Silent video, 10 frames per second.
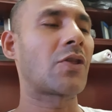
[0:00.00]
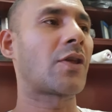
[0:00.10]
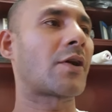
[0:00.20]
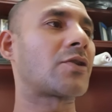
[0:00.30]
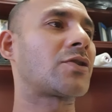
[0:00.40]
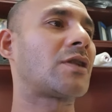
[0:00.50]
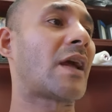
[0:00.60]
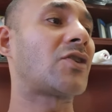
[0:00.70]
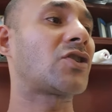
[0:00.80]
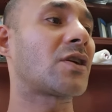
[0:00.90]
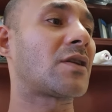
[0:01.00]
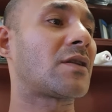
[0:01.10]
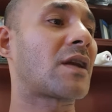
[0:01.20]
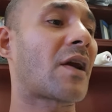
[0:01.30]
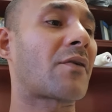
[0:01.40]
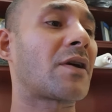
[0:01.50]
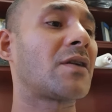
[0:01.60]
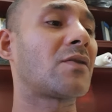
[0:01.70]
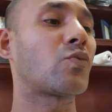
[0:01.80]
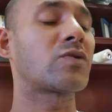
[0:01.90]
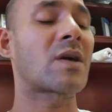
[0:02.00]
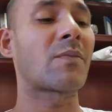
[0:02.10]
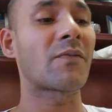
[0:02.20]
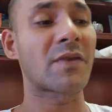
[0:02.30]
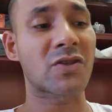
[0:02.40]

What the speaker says: They should carry some of the